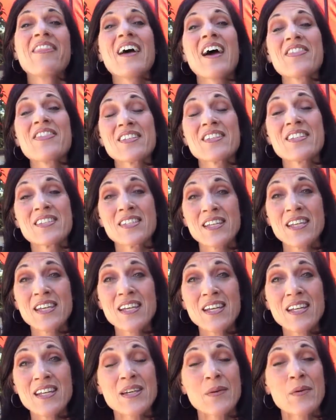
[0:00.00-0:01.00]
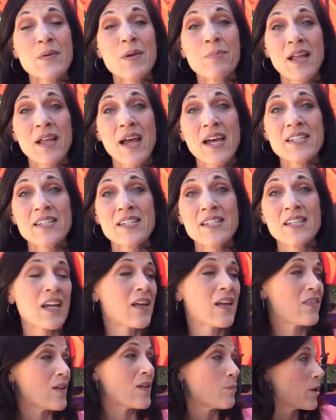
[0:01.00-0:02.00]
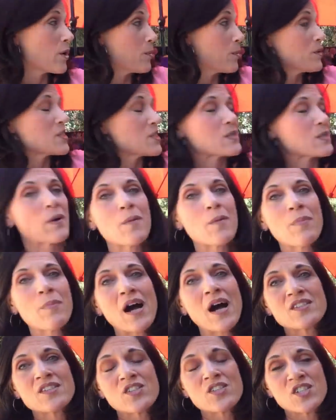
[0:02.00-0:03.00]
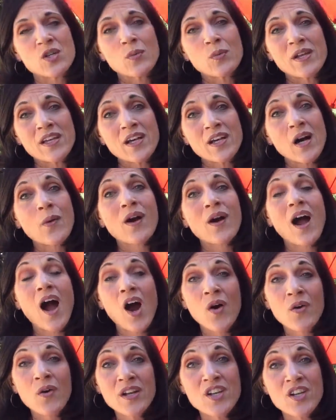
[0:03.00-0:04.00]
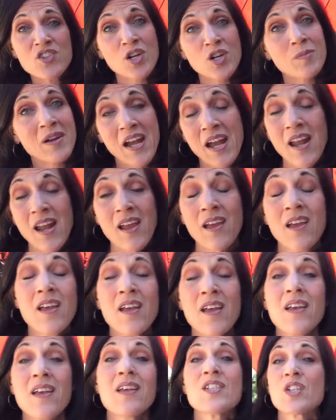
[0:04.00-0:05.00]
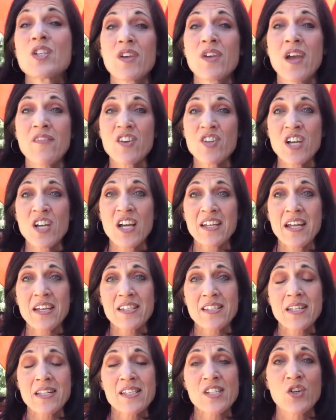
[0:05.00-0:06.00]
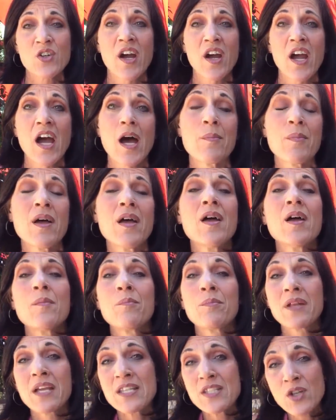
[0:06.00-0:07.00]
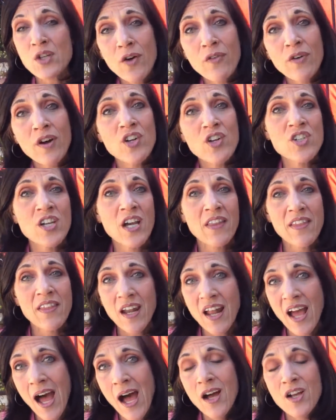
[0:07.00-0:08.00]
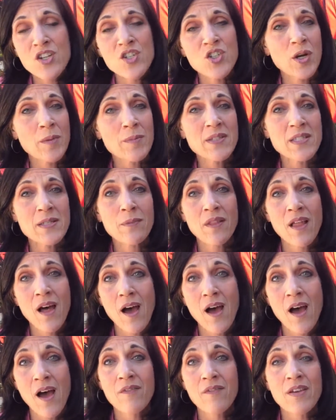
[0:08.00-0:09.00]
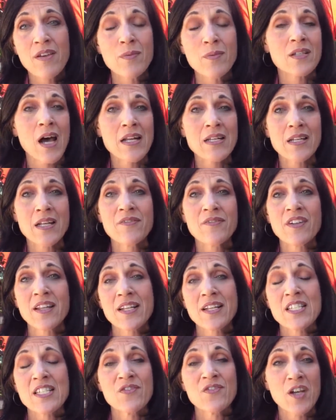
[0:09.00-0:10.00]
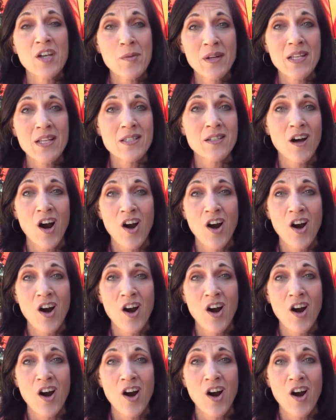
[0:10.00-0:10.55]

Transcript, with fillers: that the seeds that we planted in the purple smart pots just a week ago are already germinating. So if you haven't checked out his Instagram, please go over over, check that out, show him some love. He was kind enough to let us film in his